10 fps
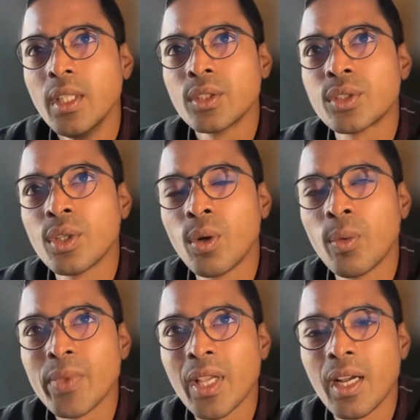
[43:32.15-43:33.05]

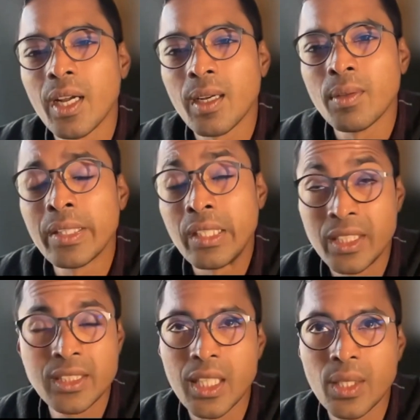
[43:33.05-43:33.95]
So, and the
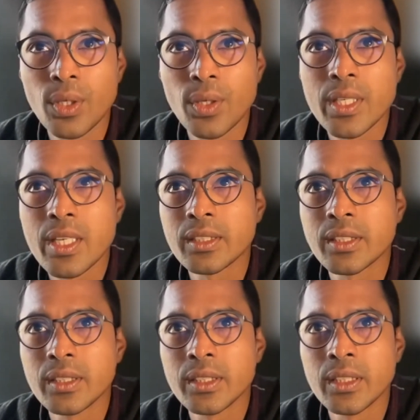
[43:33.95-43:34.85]
reason I want to address
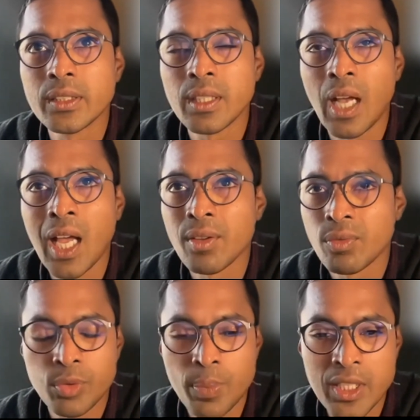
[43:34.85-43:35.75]
this is
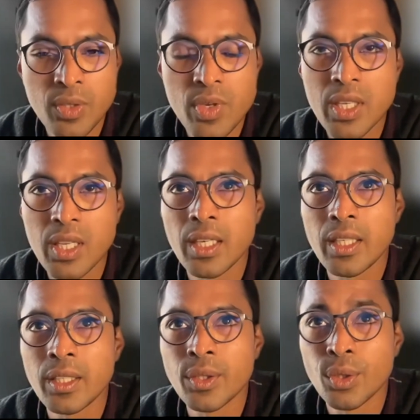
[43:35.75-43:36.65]
I've specifically,